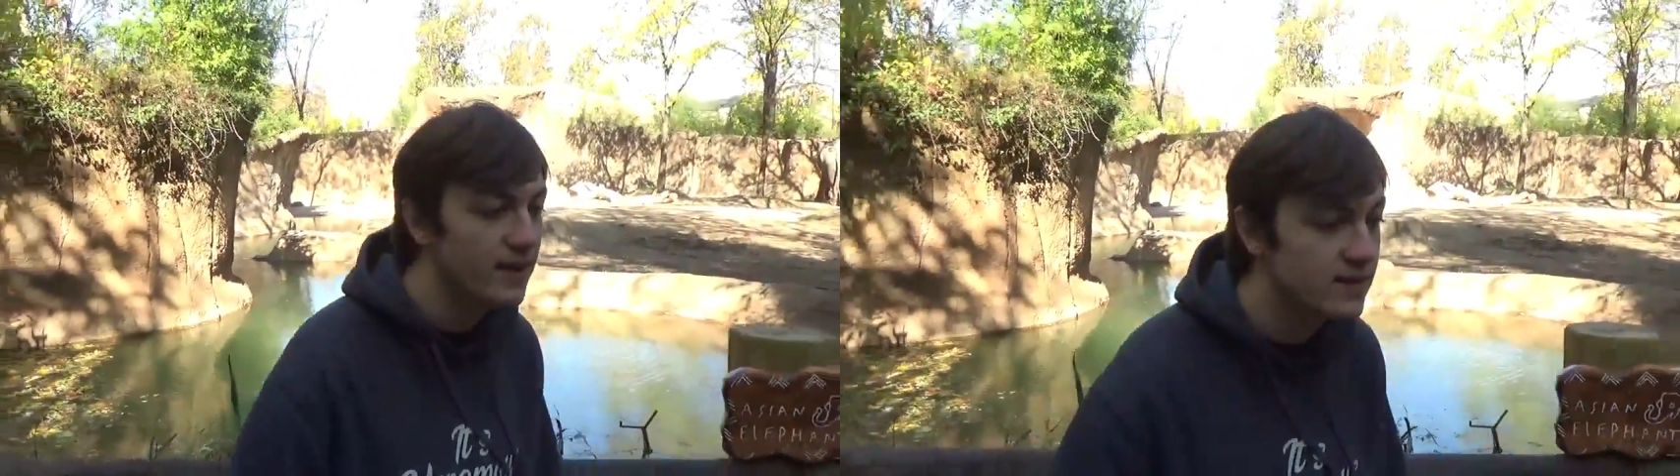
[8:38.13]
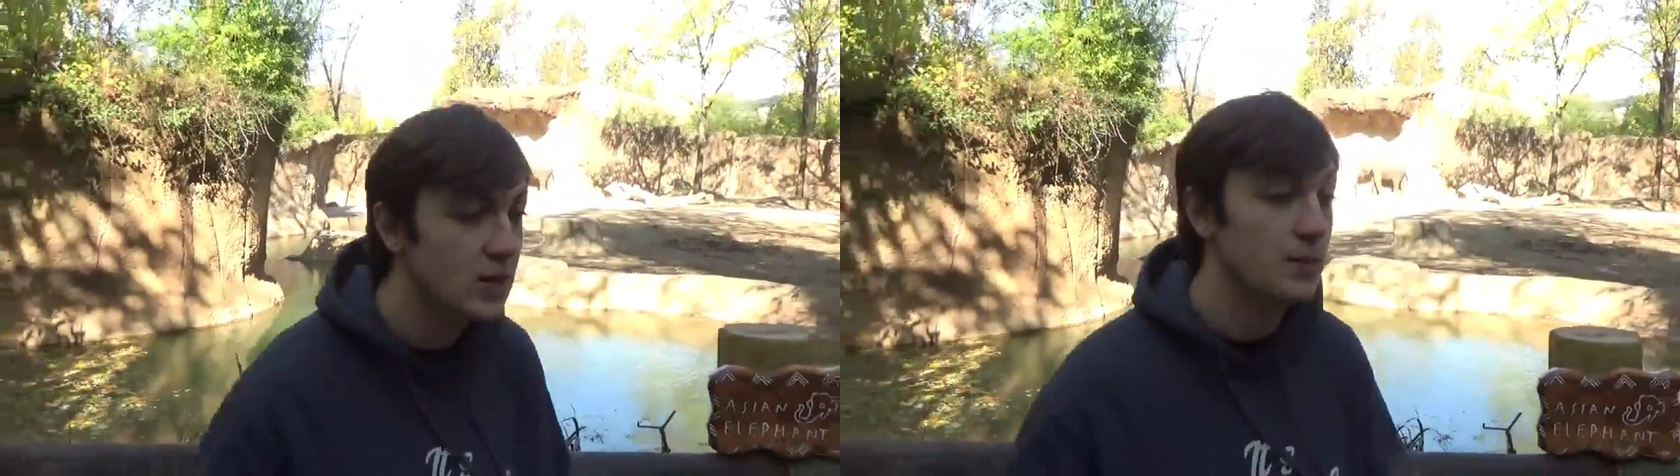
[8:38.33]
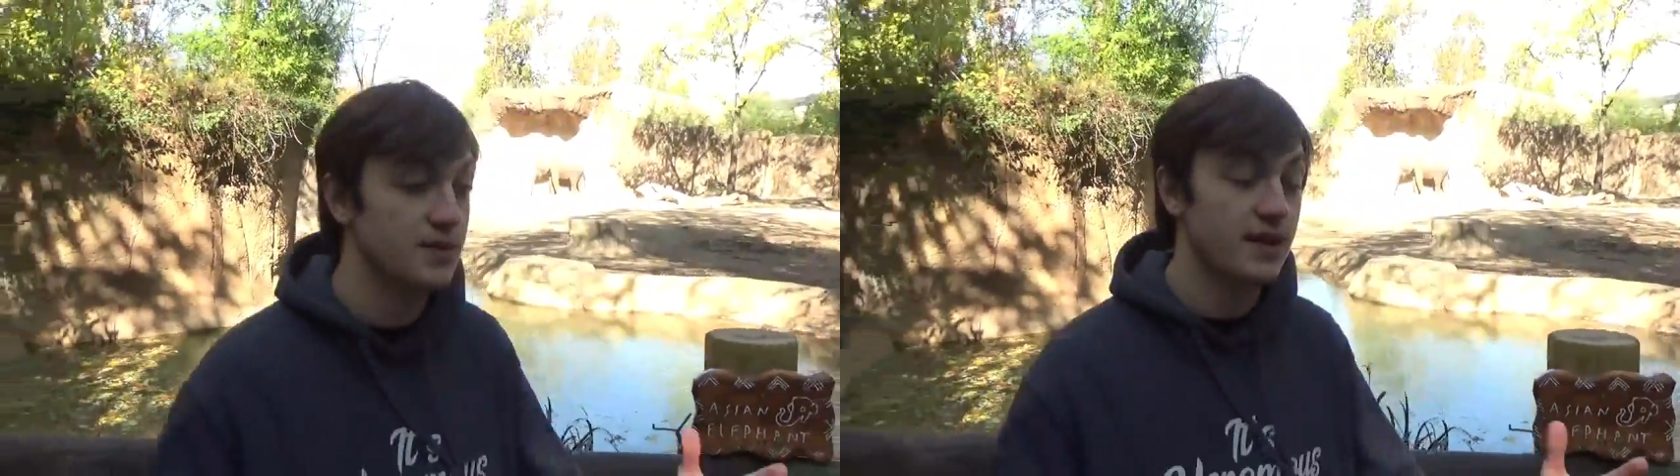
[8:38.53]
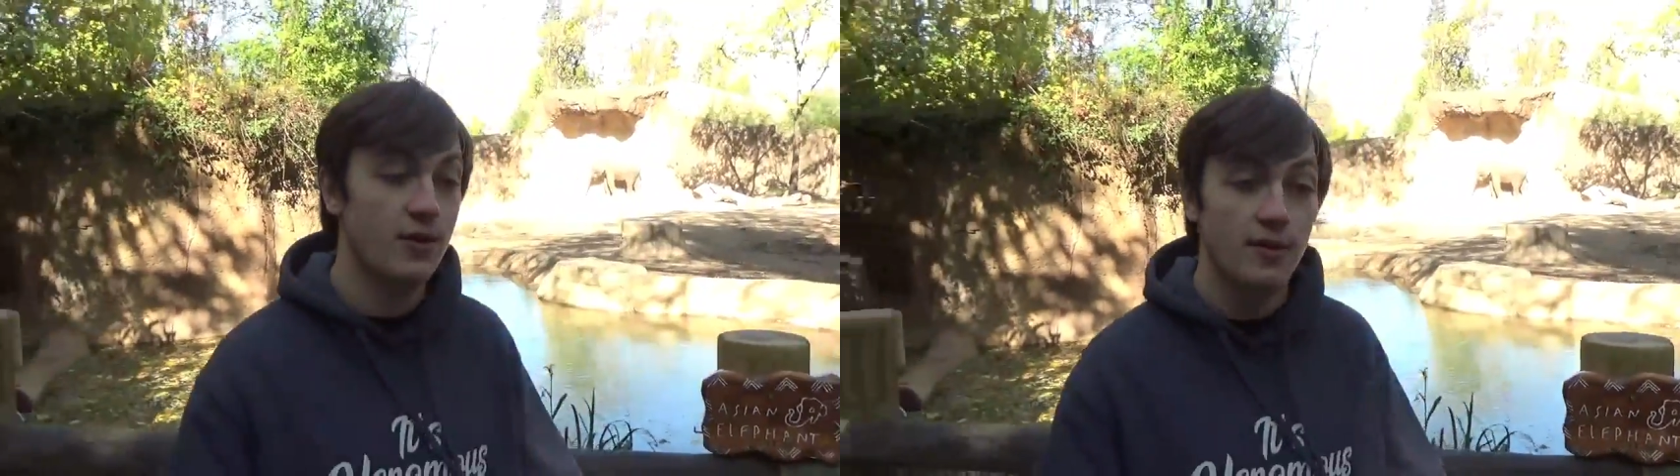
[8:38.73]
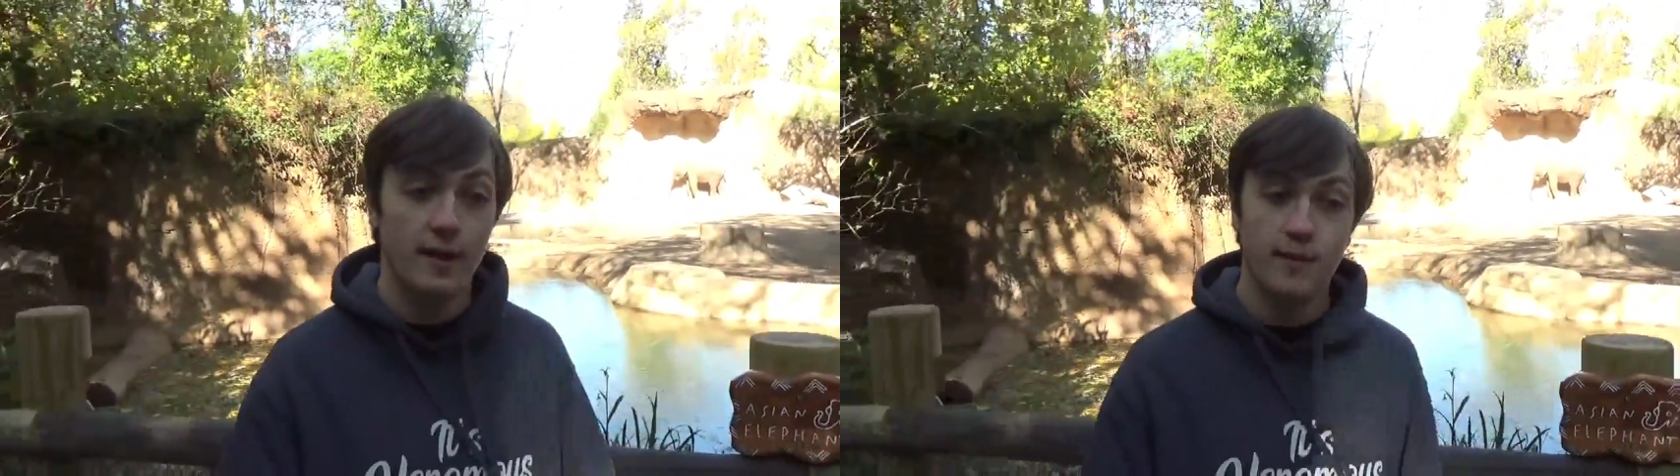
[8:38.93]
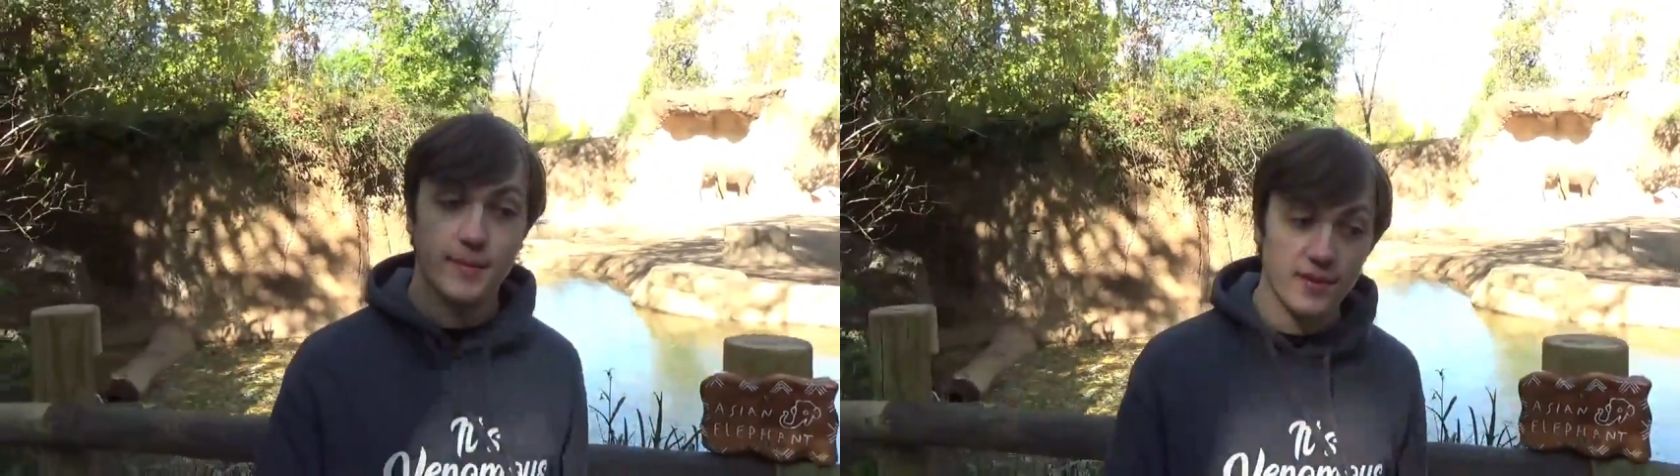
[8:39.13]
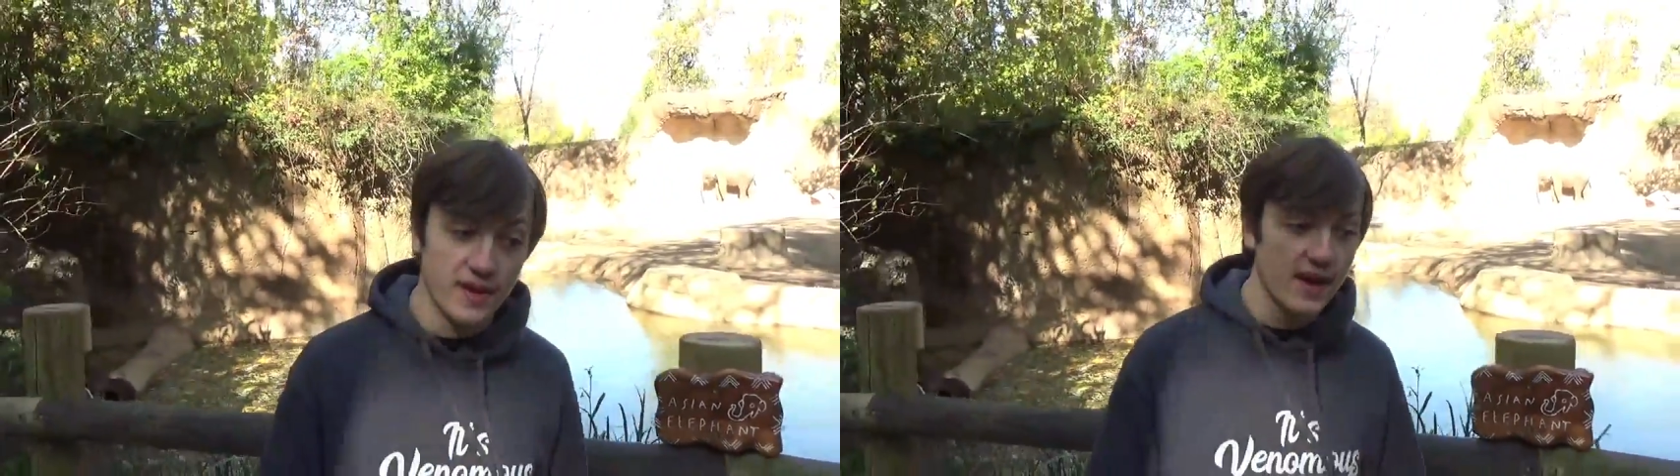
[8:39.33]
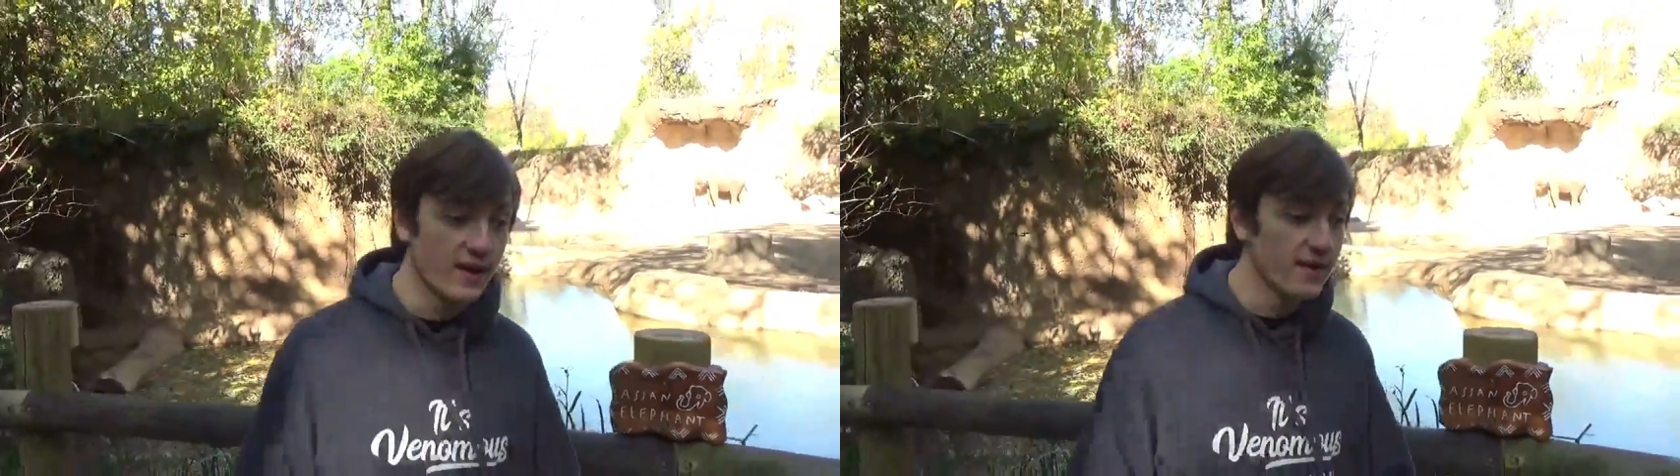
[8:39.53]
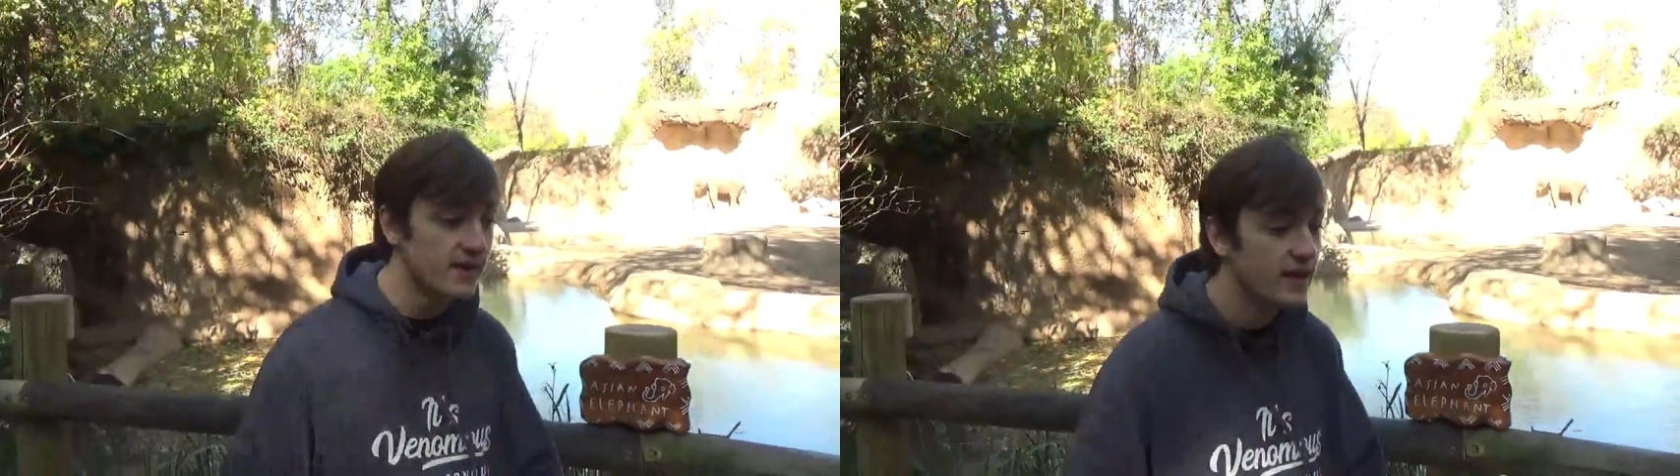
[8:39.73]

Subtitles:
and let's hope there's not a whole lot of people there,